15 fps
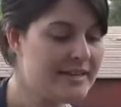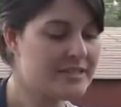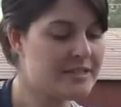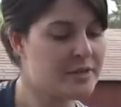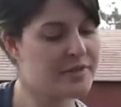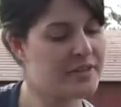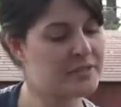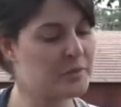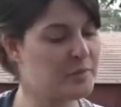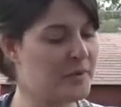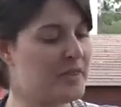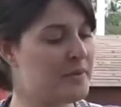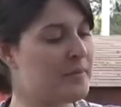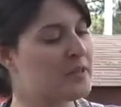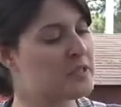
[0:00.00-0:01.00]
So this would be
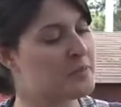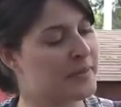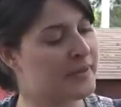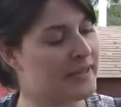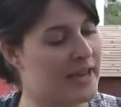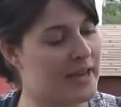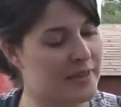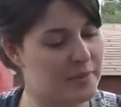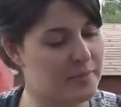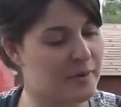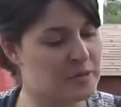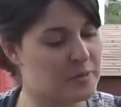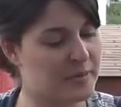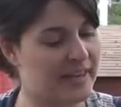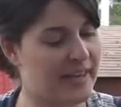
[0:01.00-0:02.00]
the
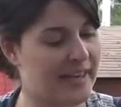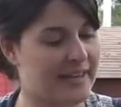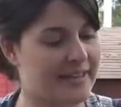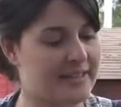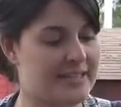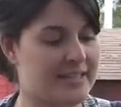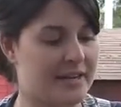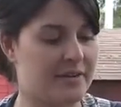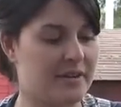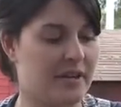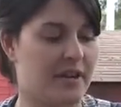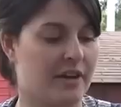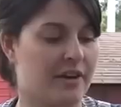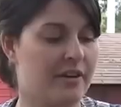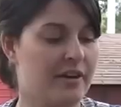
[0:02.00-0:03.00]
multiplicand down
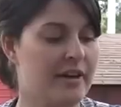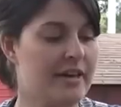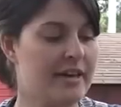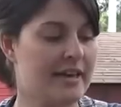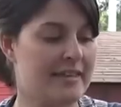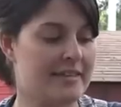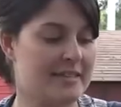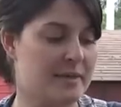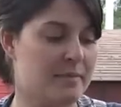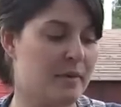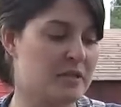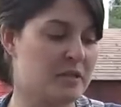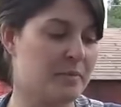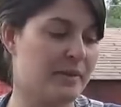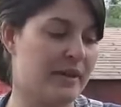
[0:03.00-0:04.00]
here, and this is the
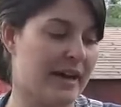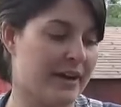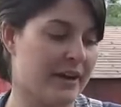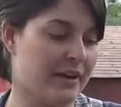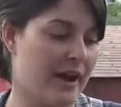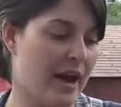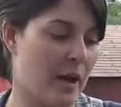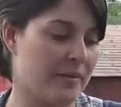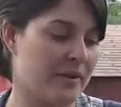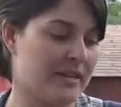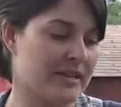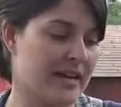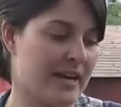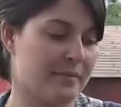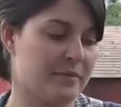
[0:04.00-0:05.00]
multiplier, how many
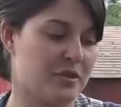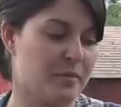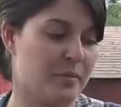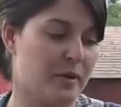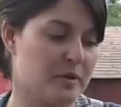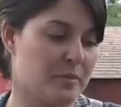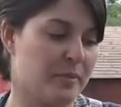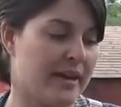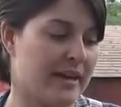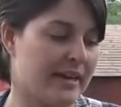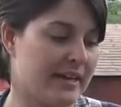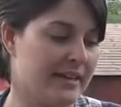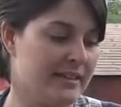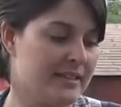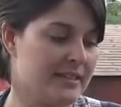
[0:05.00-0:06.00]
times you're multiplying
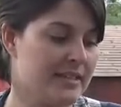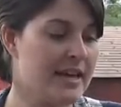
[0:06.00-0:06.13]
it.